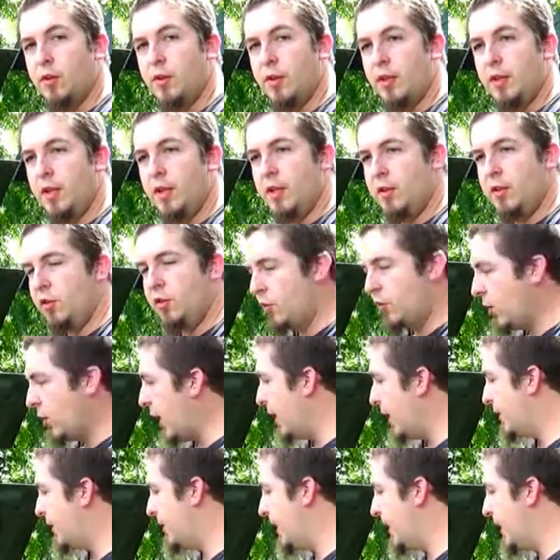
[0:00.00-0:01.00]
and you try
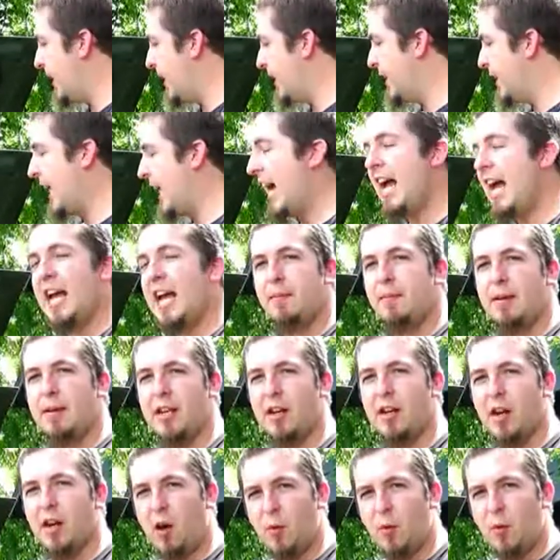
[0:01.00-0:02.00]
to set it in time and
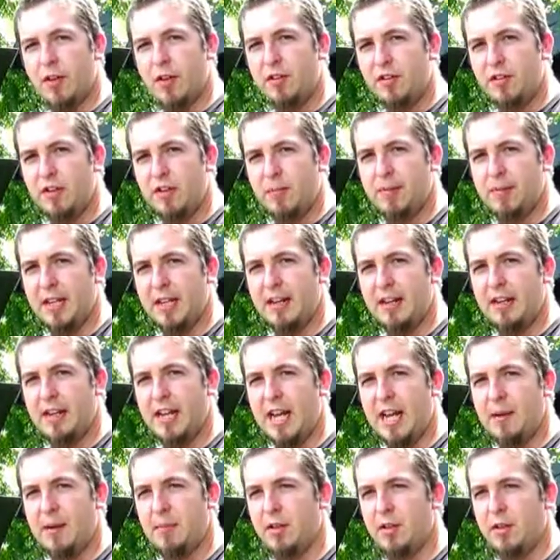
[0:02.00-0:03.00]
it always jumps out of
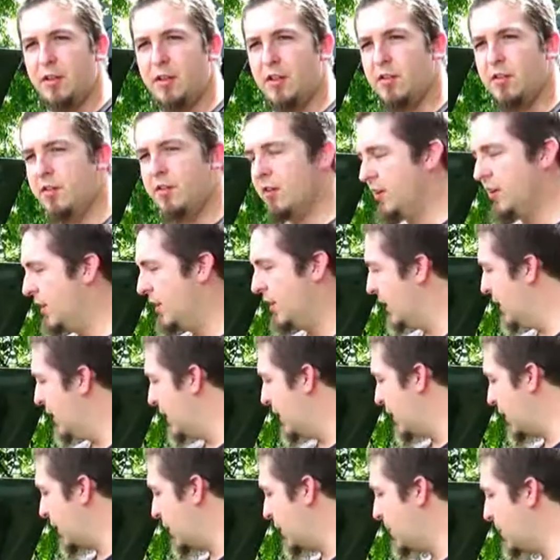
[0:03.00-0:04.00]
time on you,
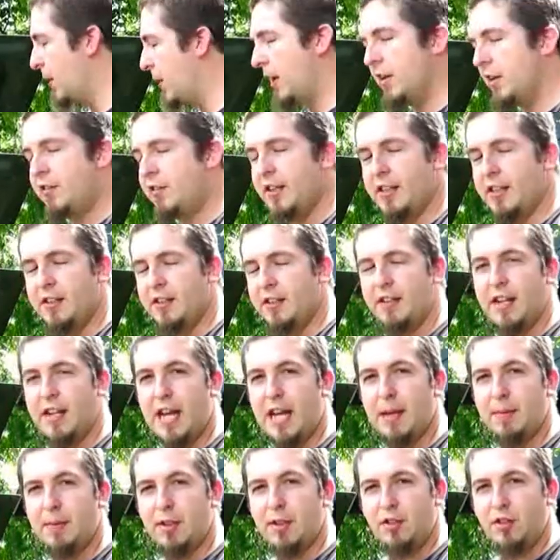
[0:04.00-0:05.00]
and you probably check the
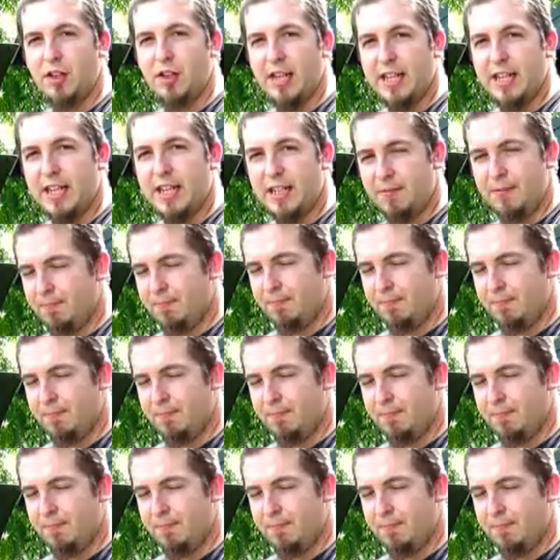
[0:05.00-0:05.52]
timing chain,